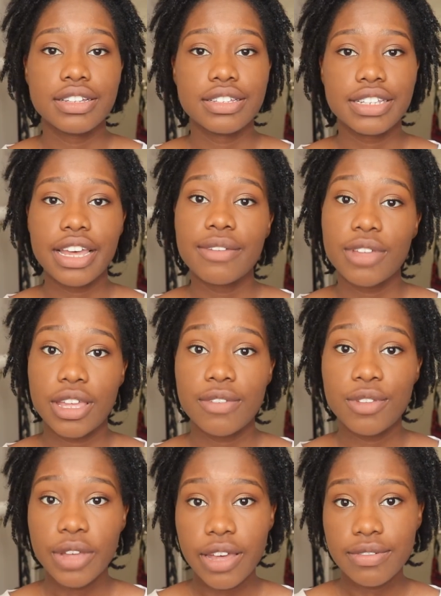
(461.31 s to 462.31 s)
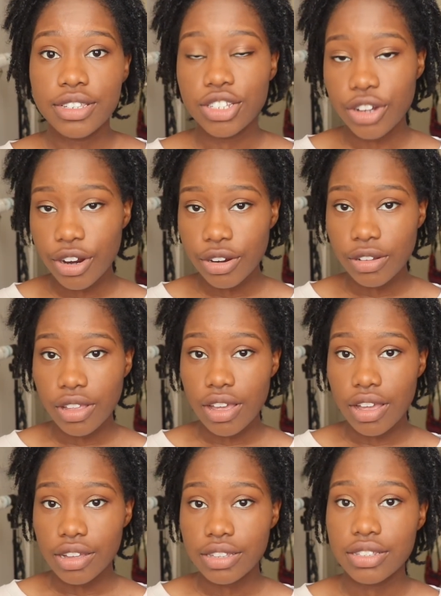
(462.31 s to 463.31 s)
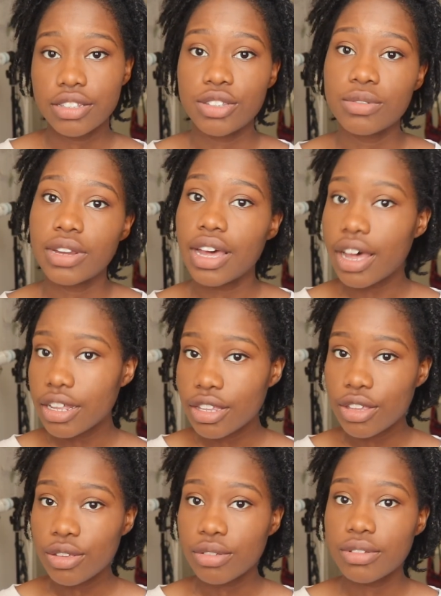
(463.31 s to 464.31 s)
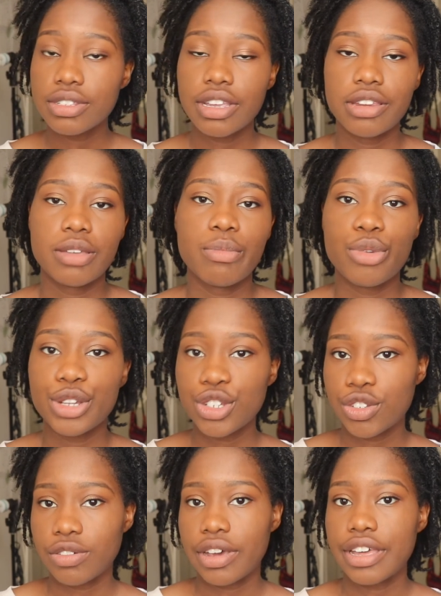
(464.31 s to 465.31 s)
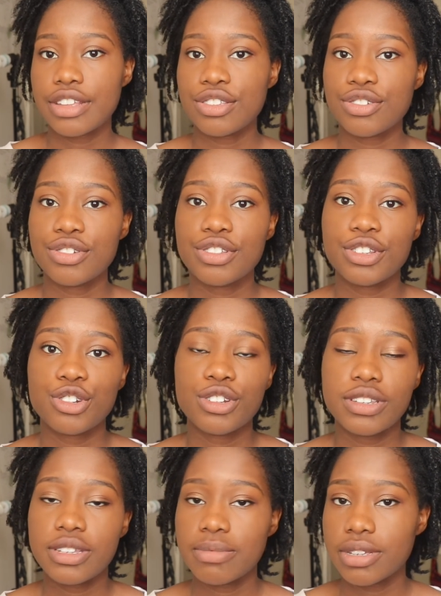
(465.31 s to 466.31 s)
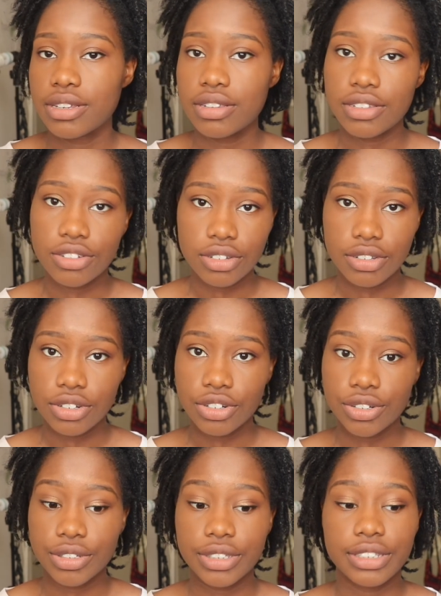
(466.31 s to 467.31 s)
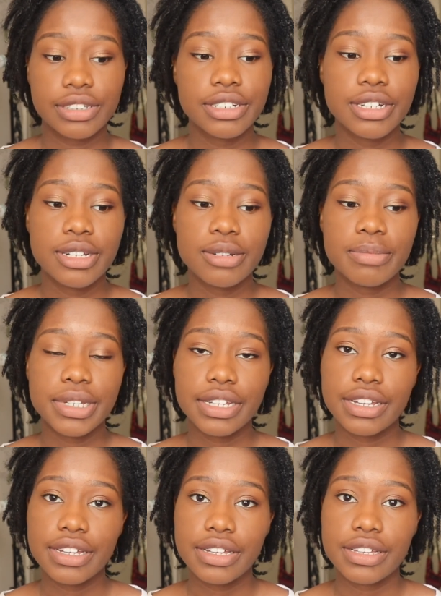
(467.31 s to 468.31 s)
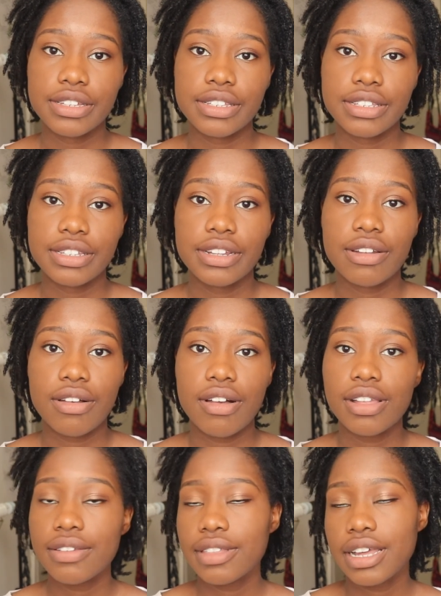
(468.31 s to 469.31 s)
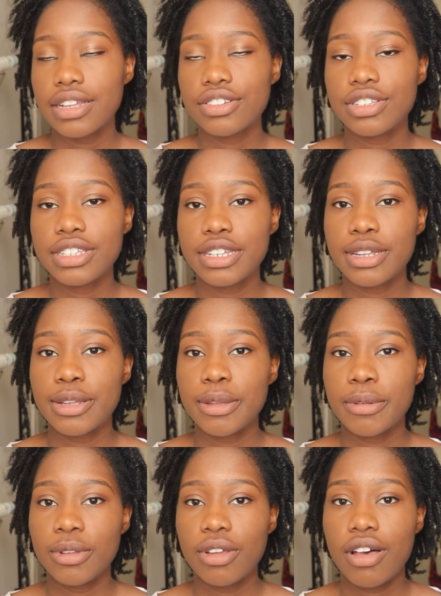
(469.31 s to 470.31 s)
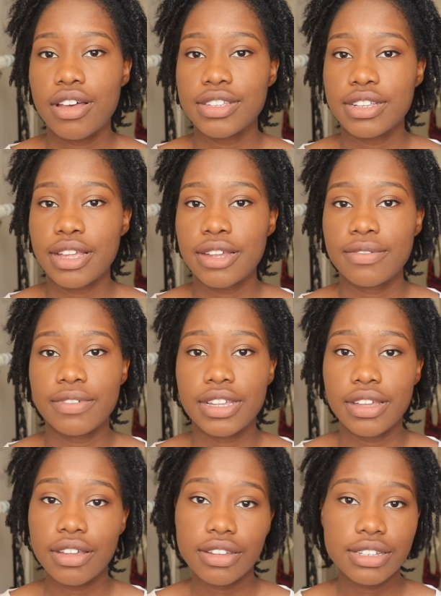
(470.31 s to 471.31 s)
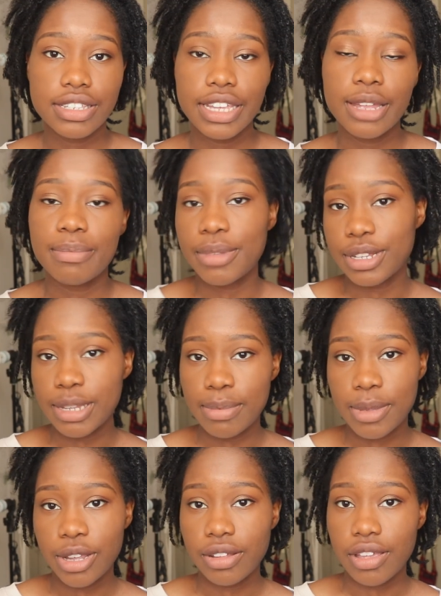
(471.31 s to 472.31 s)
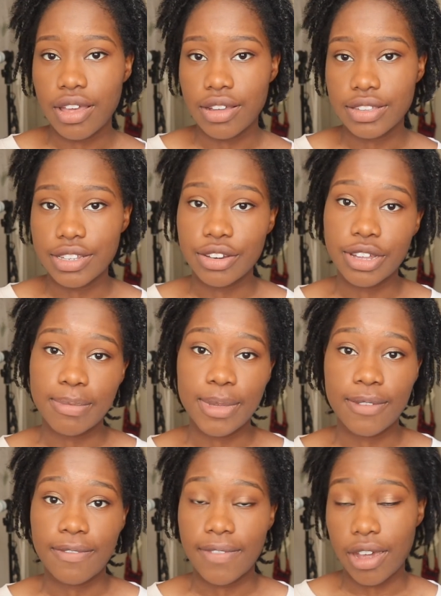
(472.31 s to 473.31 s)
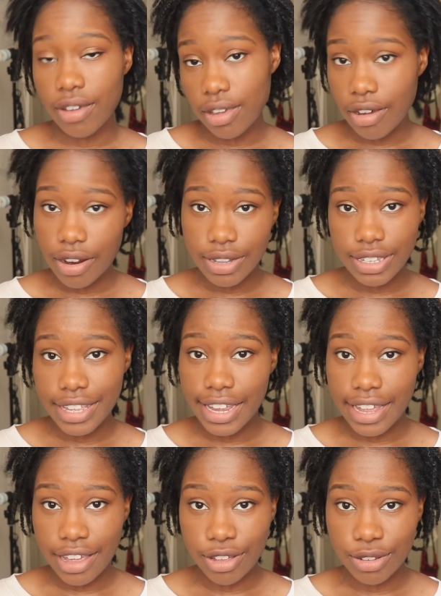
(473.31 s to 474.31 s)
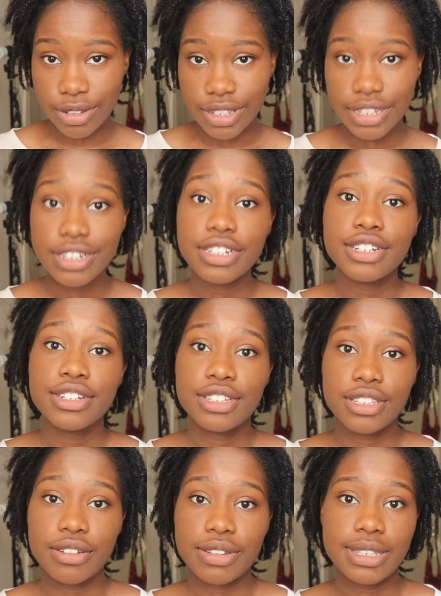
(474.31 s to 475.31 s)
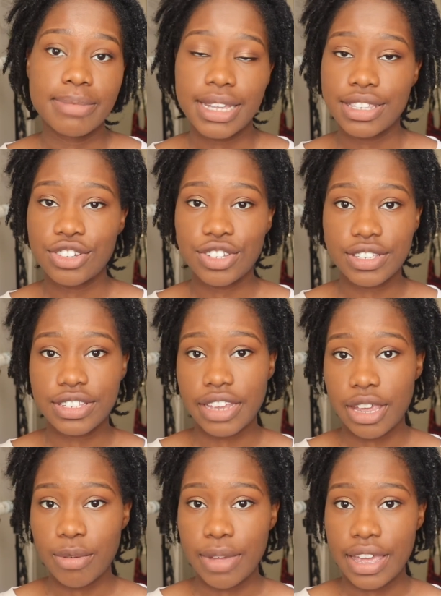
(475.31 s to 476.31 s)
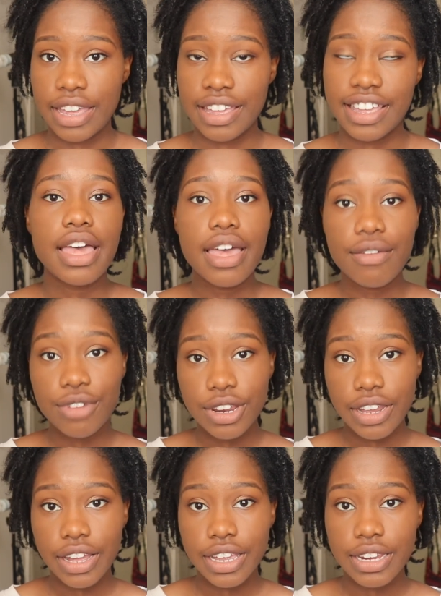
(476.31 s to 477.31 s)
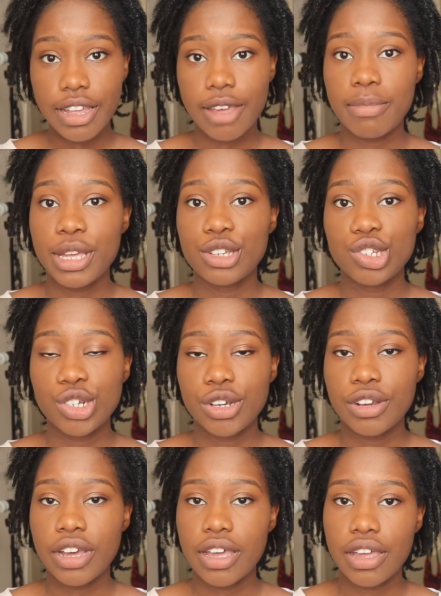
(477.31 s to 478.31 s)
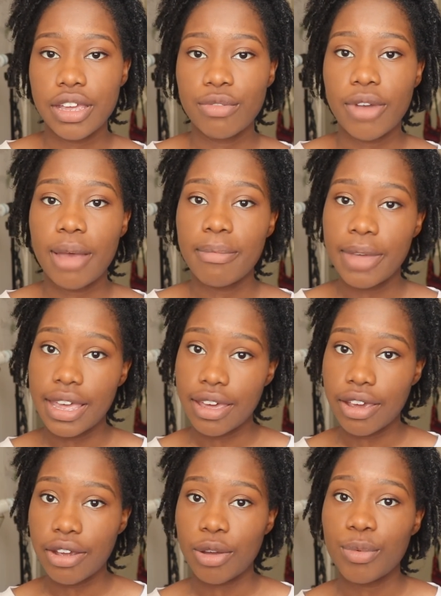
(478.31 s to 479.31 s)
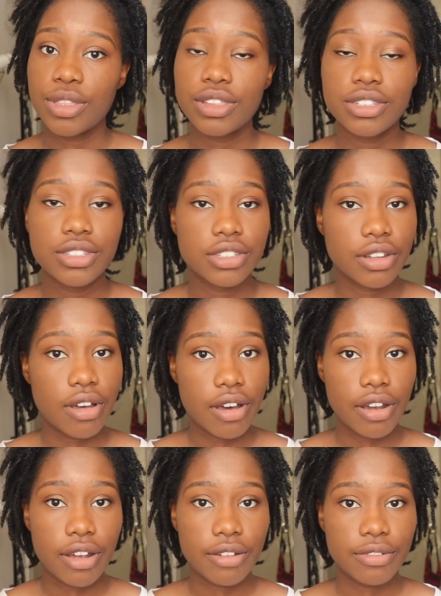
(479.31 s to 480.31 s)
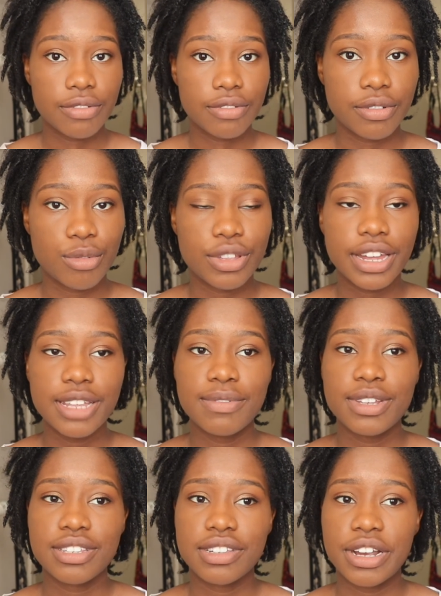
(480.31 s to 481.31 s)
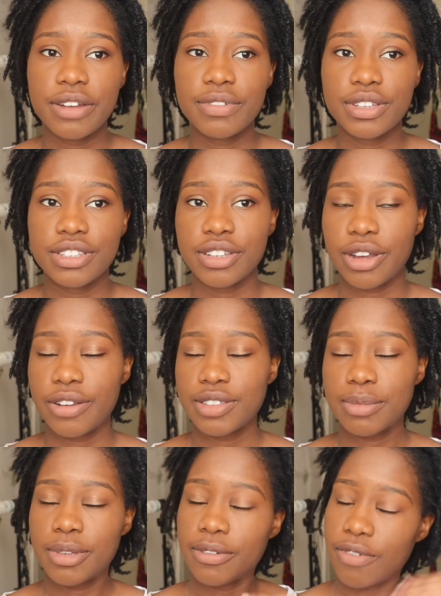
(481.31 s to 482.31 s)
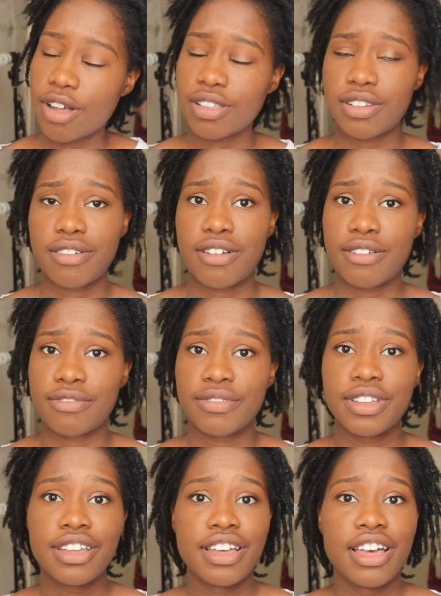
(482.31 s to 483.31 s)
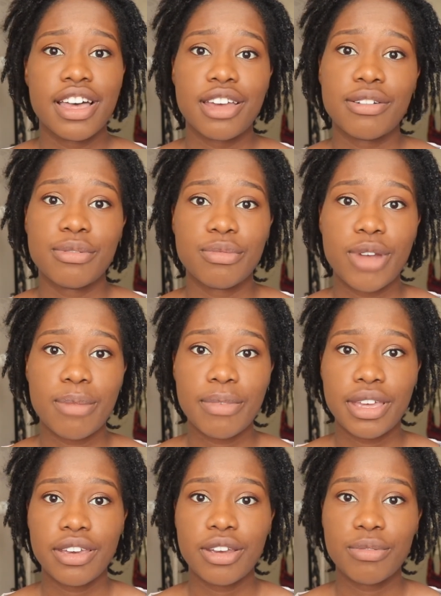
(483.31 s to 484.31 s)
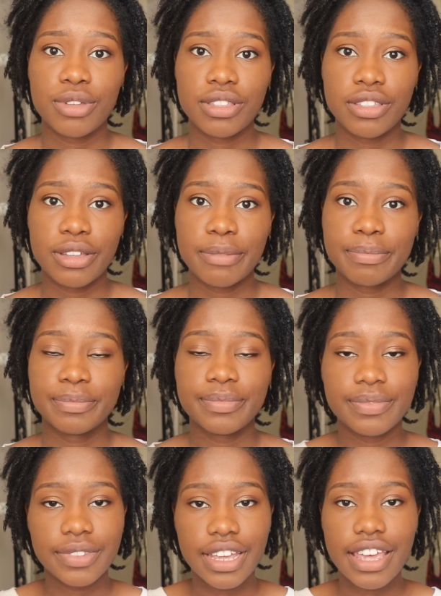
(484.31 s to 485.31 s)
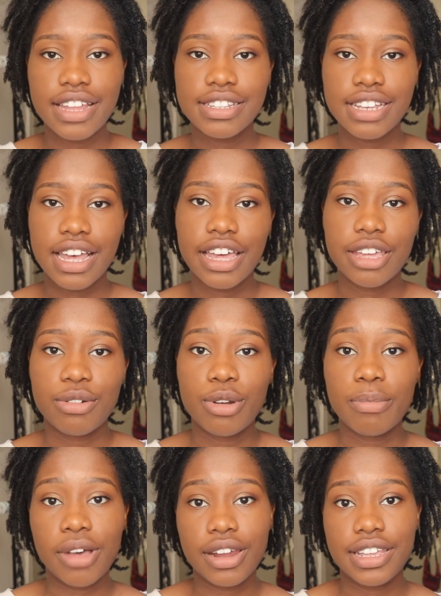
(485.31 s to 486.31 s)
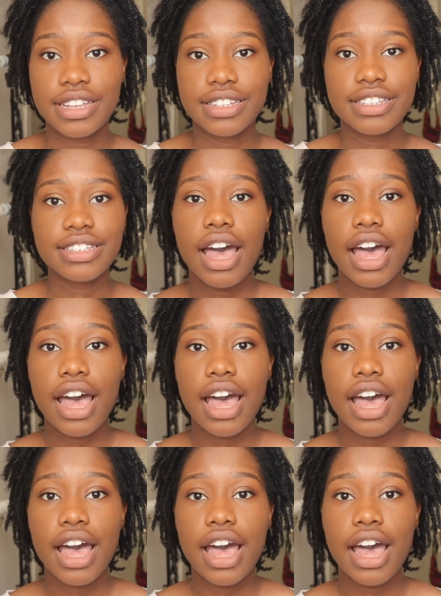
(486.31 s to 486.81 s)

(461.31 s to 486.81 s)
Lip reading: So yeah, if you have starter locks, do not use any moisturizers or deep conditioners, because all of that's just gonna cause a lot of gunk to get built up in your locks that are gonna be very hard to get out. So it's best to just stay away. Every night I make sure I wrap my hair with a scarf. Well, not even a scarf, because scarves be falling off. I wrap my hair with a head tie or bonnet.